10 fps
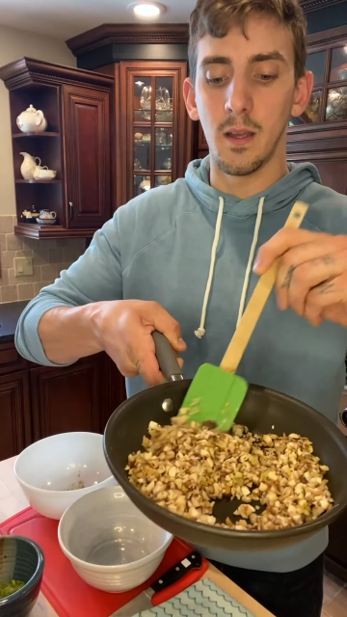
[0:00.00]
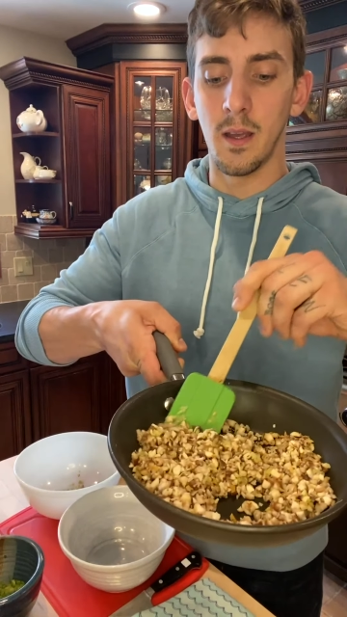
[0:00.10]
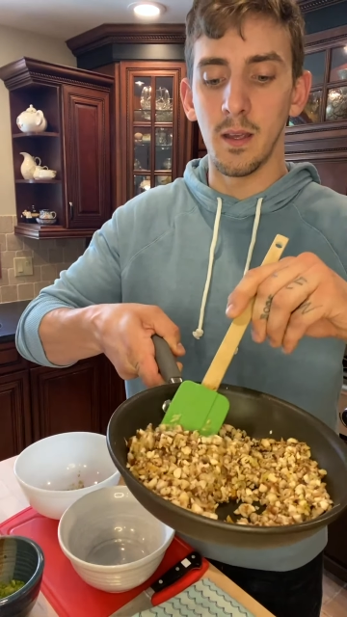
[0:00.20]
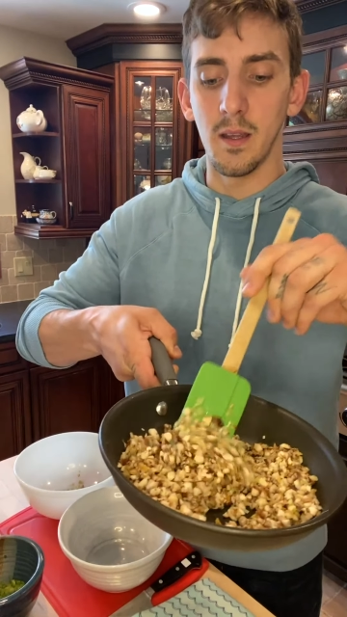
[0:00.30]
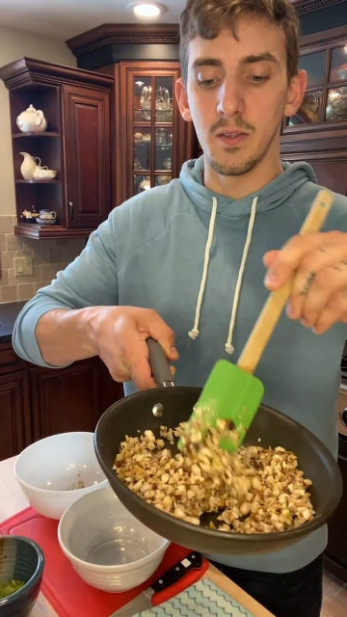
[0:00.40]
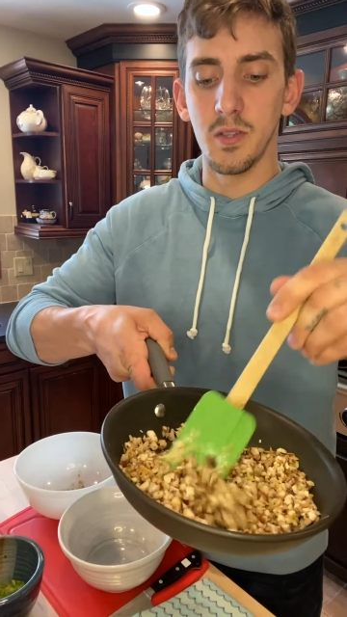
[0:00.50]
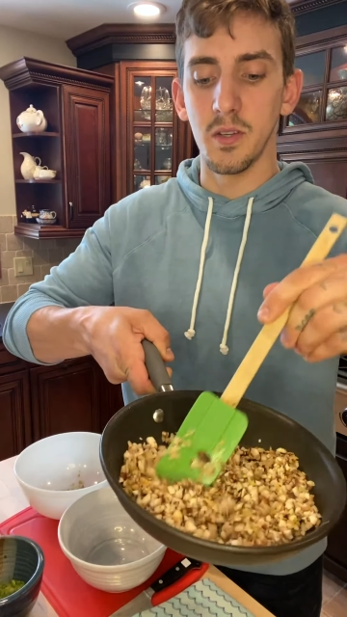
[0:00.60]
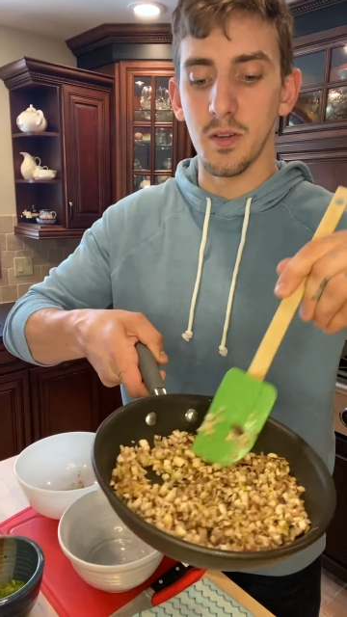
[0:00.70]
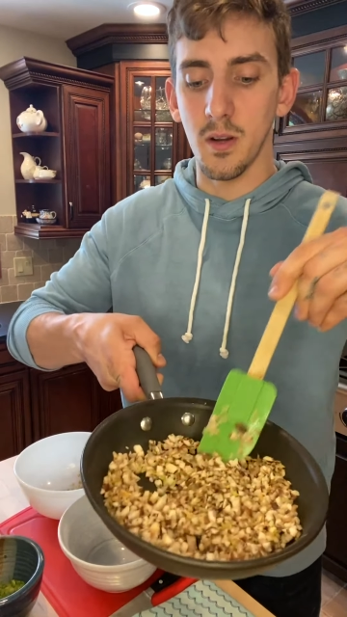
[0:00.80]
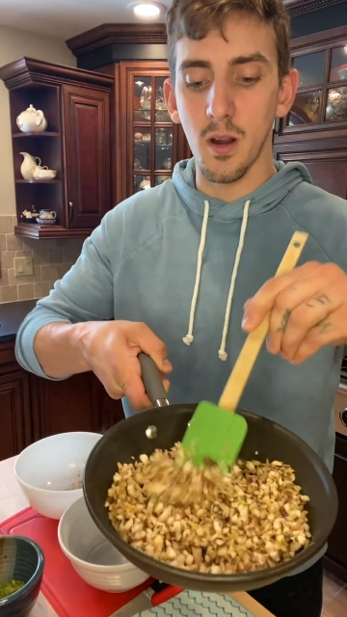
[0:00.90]
and
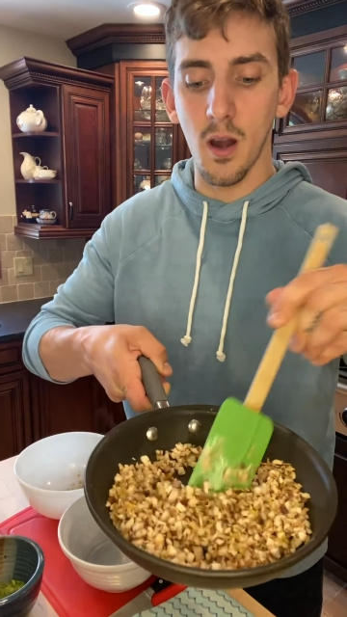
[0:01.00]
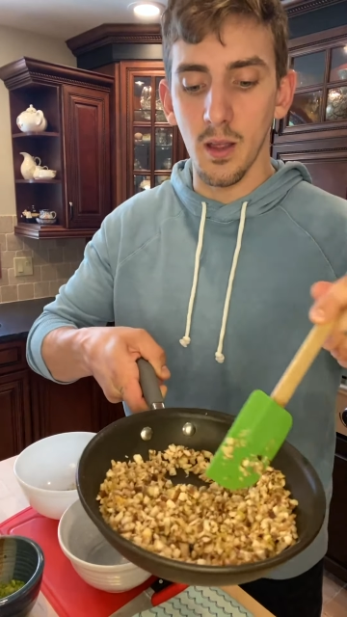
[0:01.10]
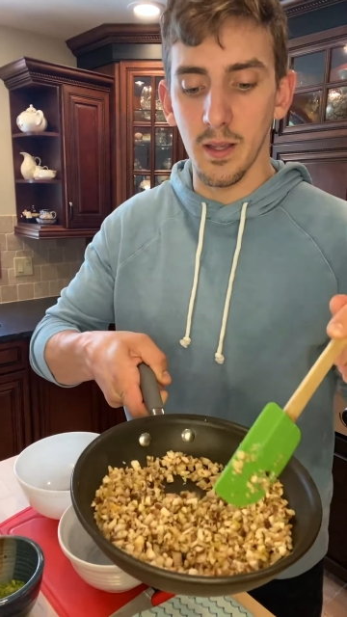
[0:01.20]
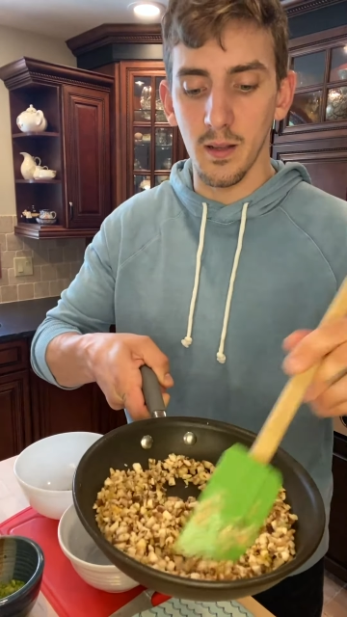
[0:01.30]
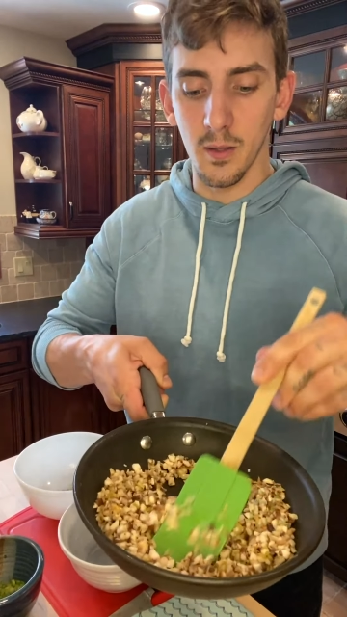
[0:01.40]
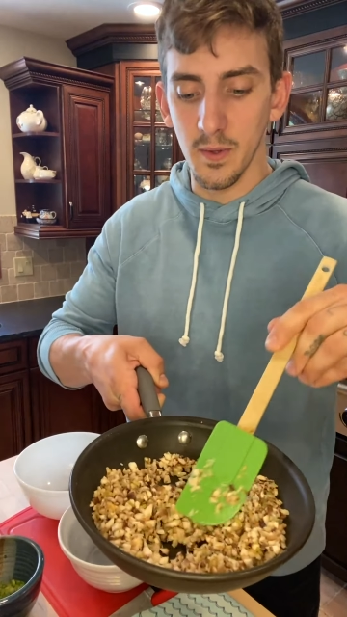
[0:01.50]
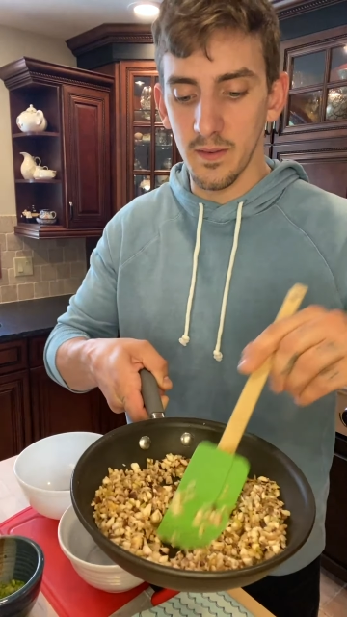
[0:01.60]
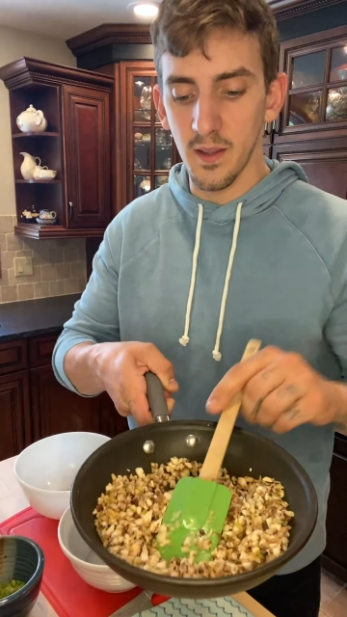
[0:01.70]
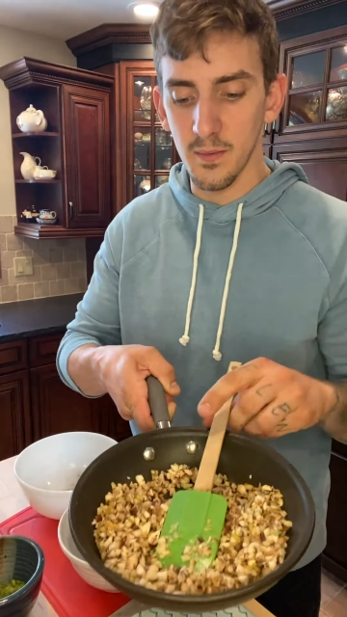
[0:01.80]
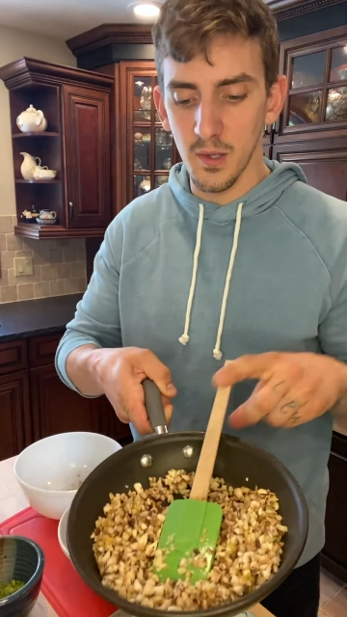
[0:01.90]
ginger and garlic and a little
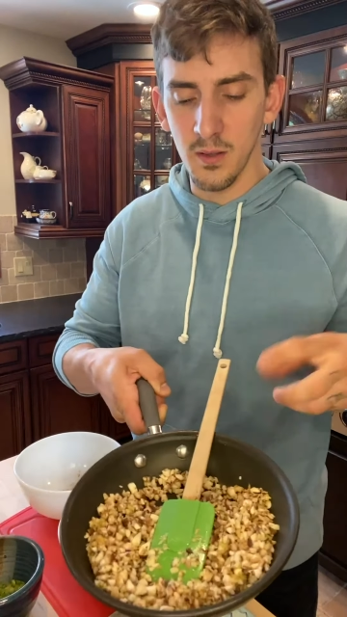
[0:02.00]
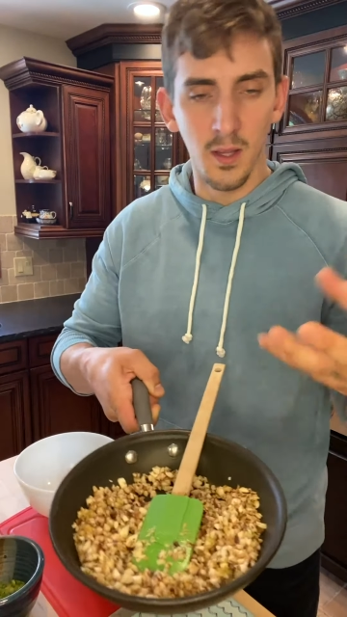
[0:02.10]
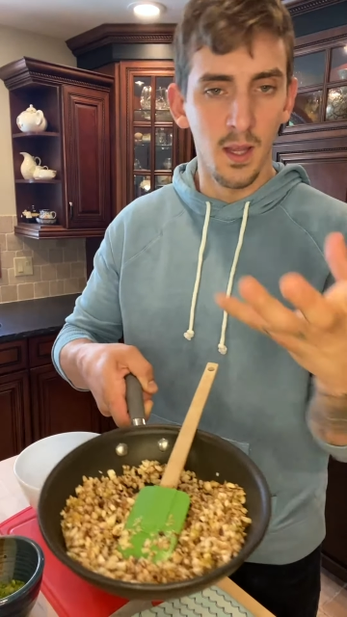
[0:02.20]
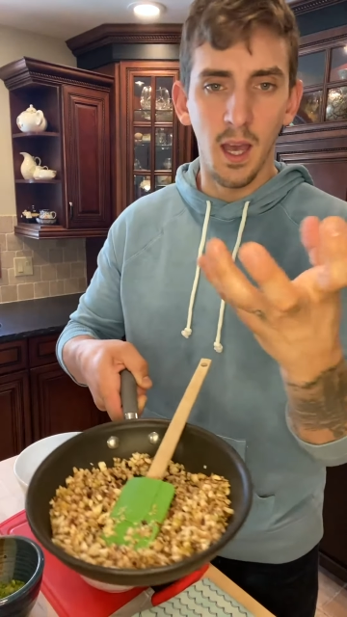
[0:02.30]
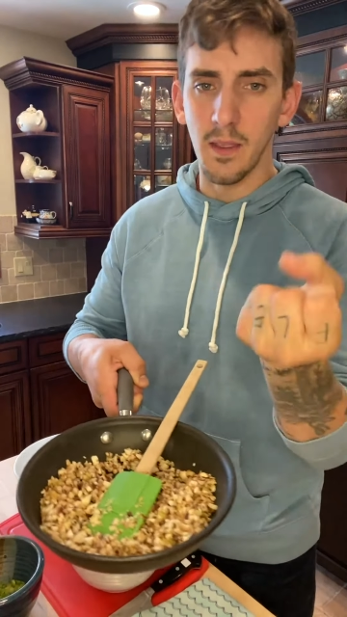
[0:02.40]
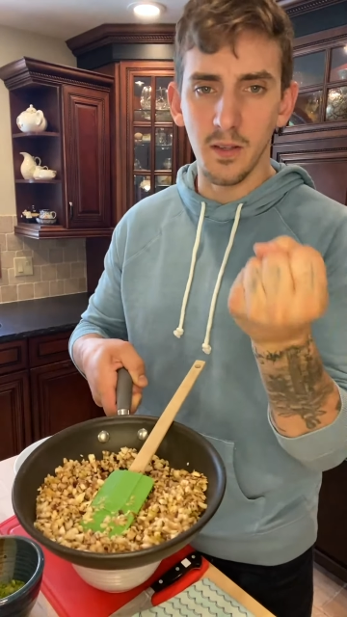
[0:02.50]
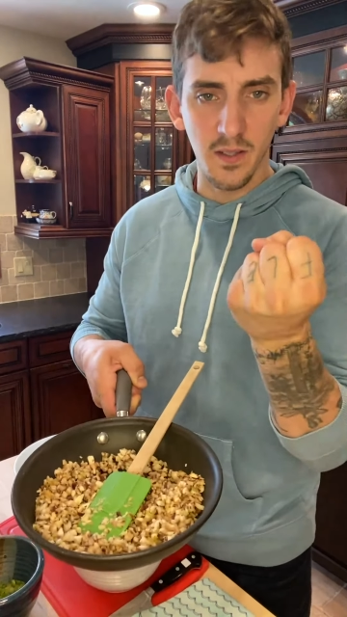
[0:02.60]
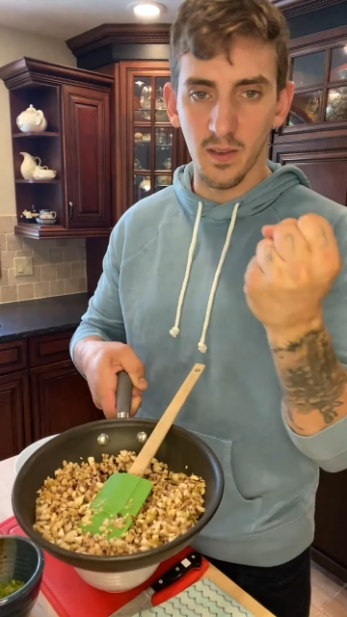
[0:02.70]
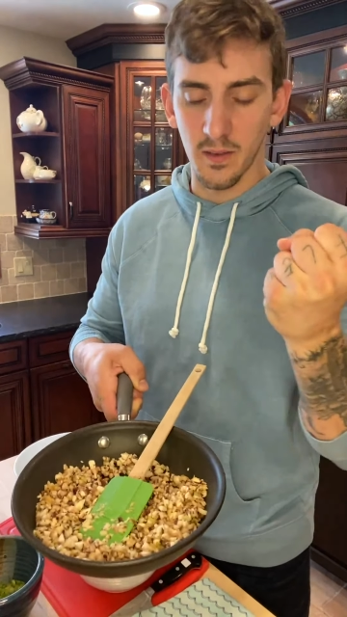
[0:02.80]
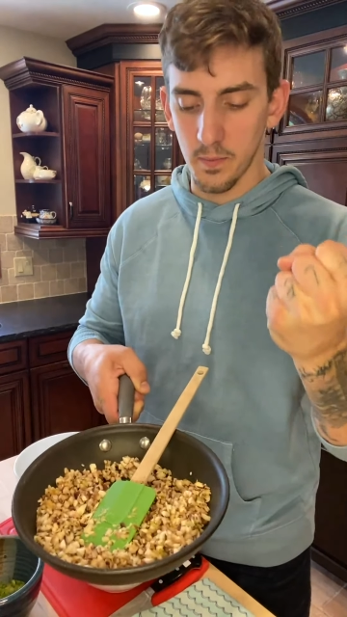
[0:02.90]
bit of sesame oil, and they're
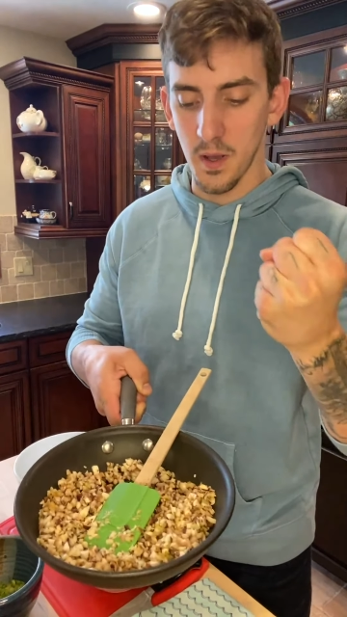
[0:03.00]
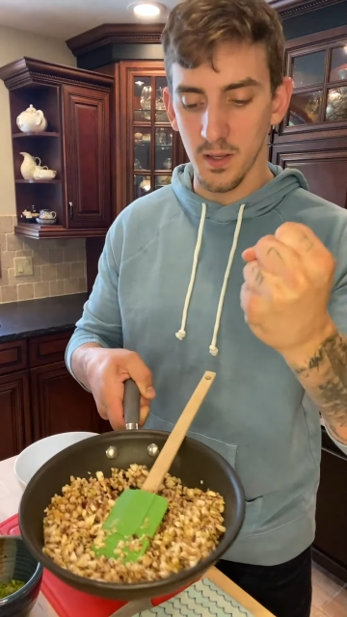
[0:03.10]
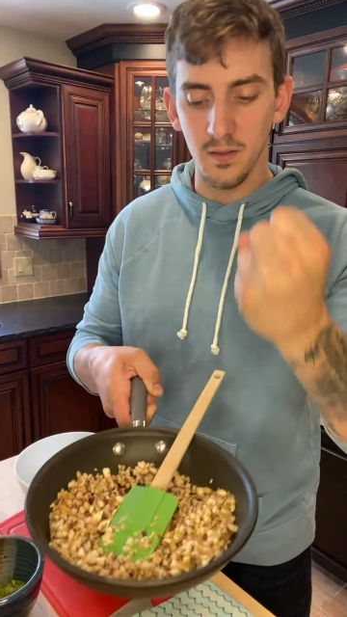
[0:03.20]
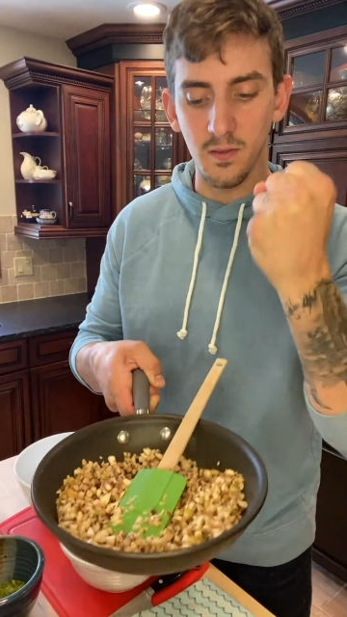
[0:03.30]
just a sponge.